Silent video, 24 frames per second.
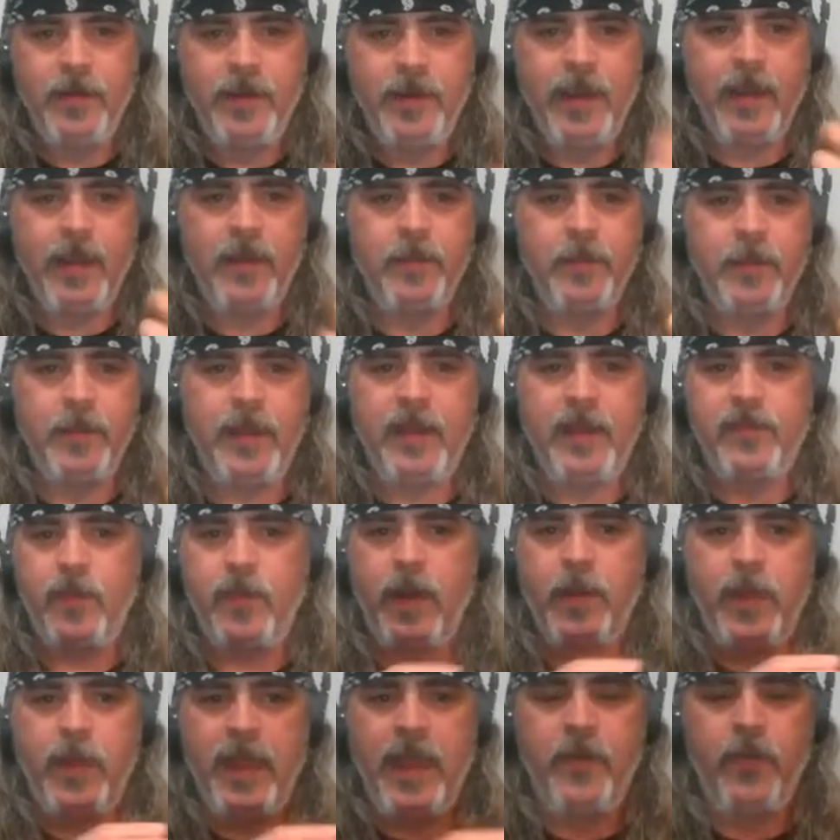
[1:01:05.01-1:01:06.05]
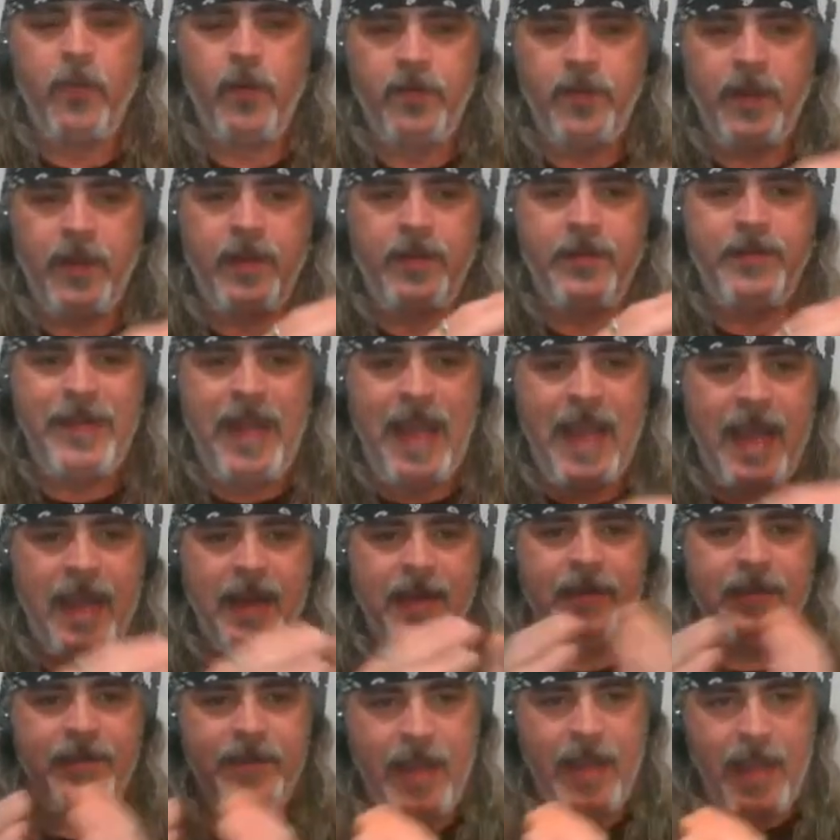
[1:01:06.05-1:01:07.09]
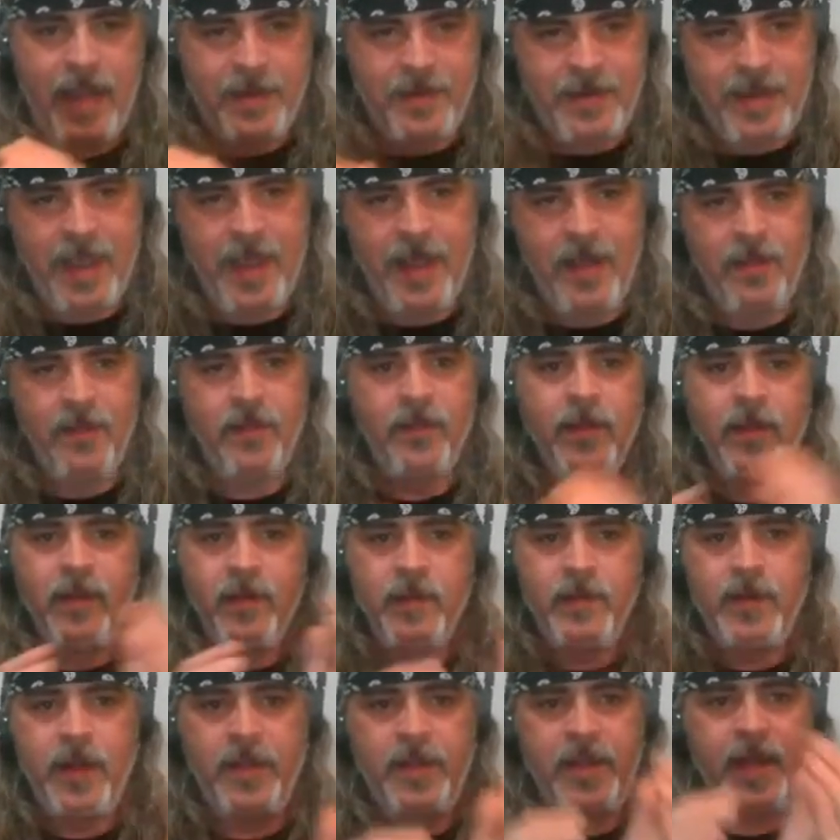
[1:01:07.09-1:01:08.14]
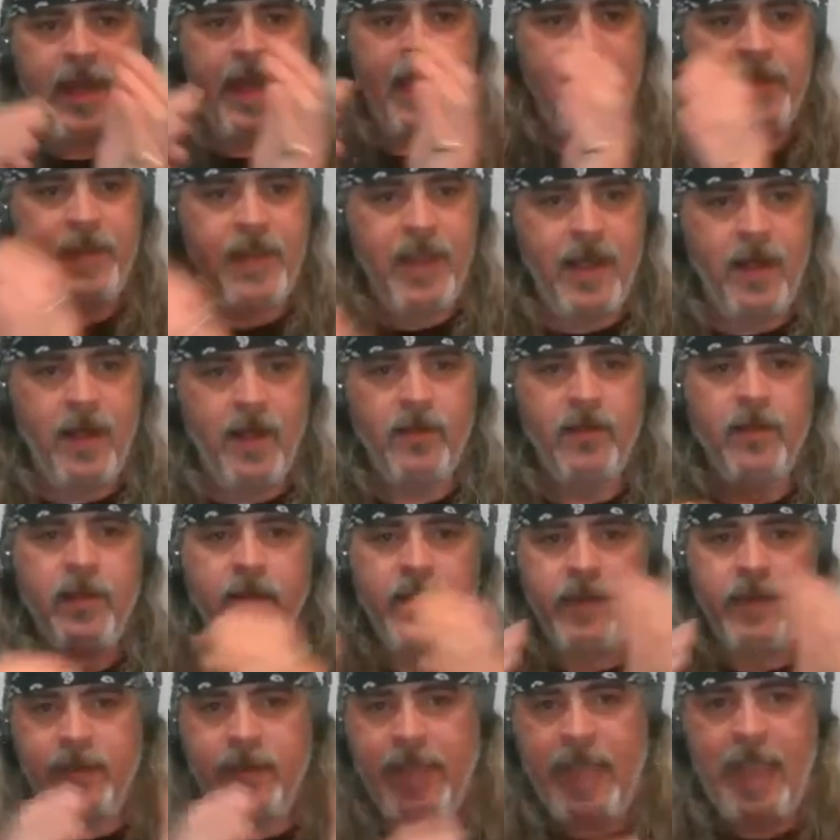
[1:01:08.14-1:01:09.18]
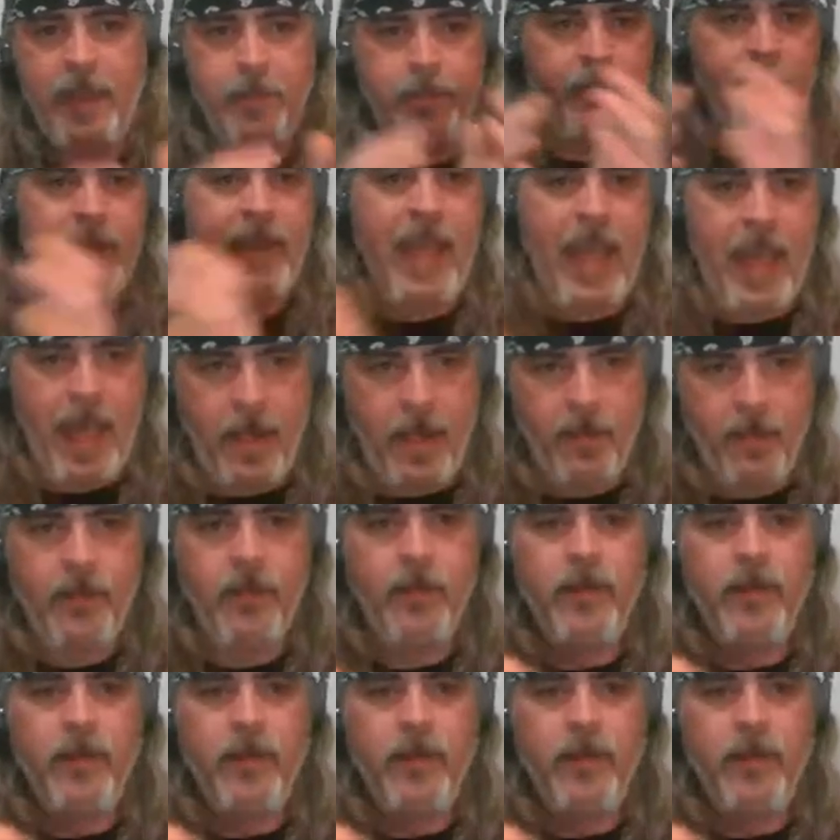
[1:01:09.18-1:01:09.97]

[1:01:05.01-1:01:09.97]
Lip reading: El, that's why we have words like Daniel, Nathaniel, Gabriel.